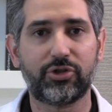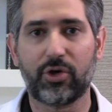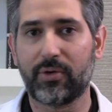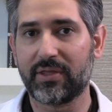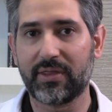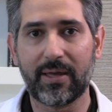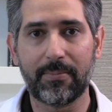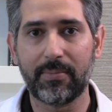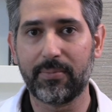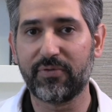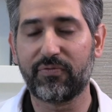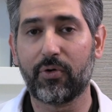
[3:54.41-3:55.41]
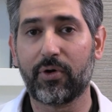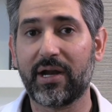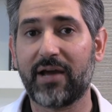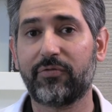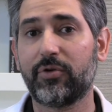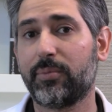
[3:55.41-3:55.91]
showing them before
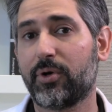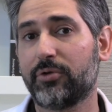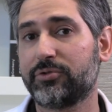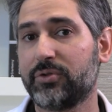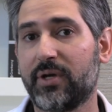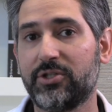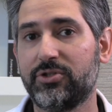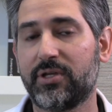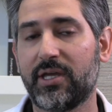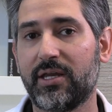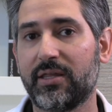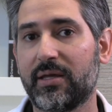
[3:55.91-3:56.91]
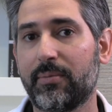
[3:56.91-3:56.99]
and after, but also educating